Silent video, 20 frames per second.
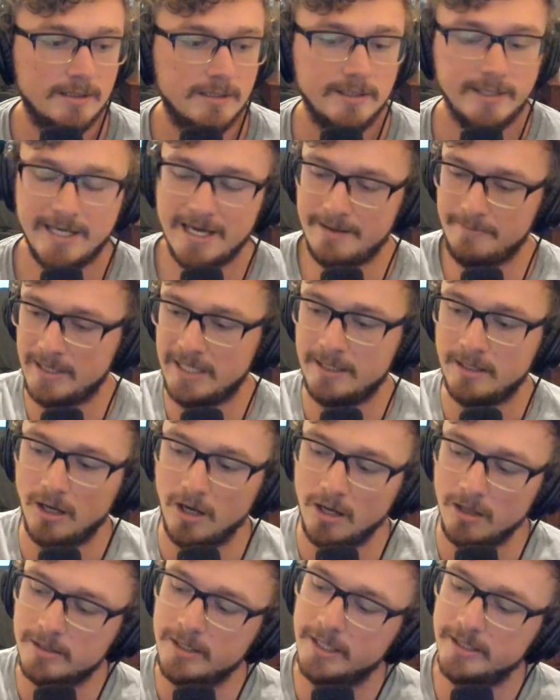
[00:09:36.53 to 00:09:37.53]
yeah, man,
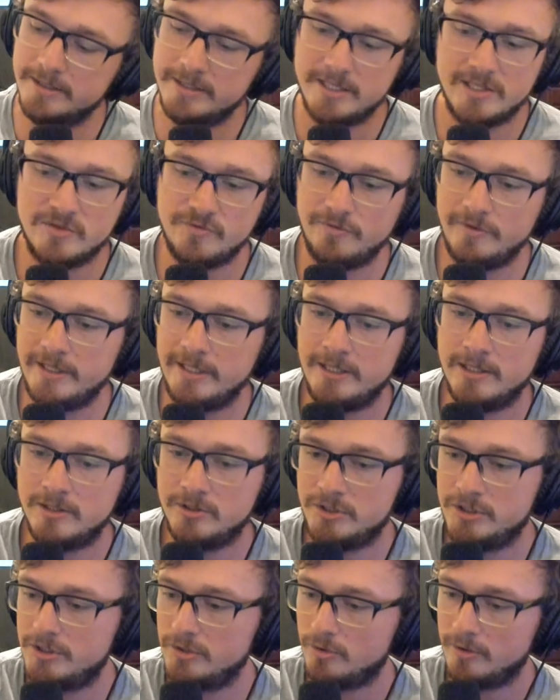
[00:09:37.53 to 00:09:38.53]
I'll cut this video
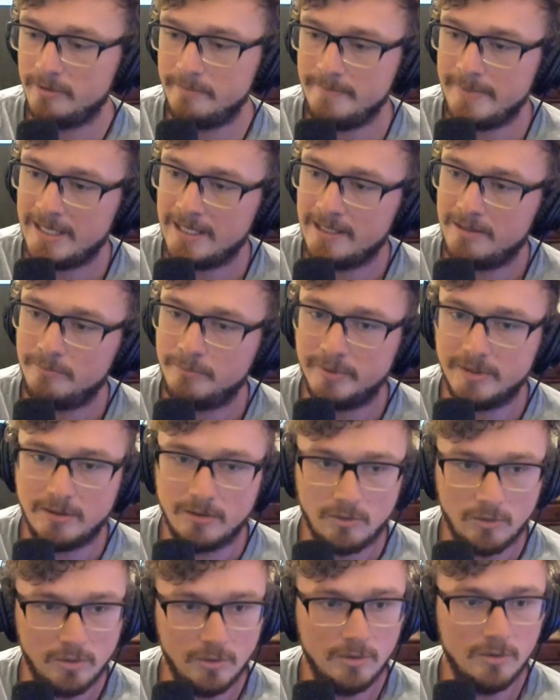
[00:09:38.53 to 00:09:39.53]
short, man, but
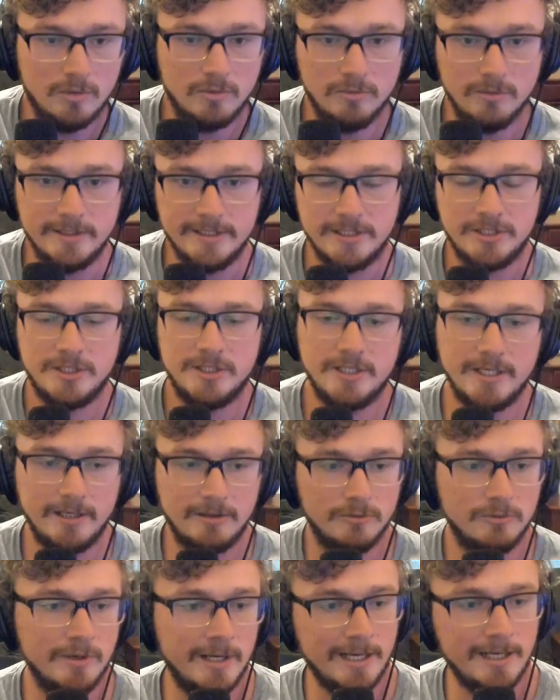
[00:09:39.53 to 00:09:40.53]
holy shit,
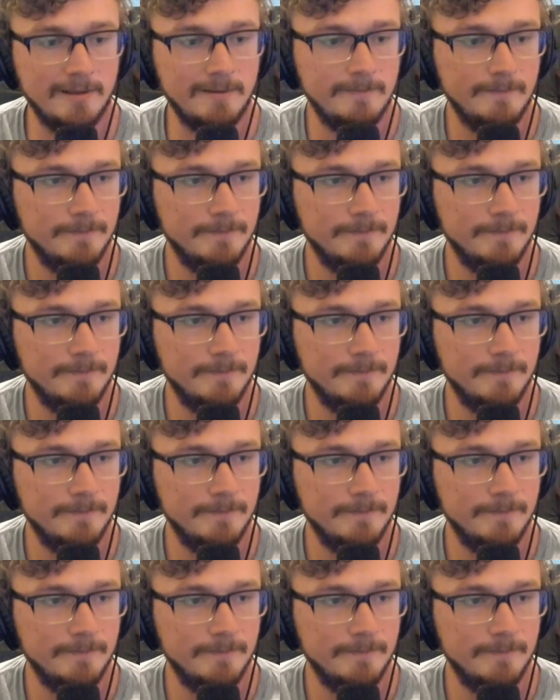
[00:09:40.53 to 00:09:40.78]
Ren,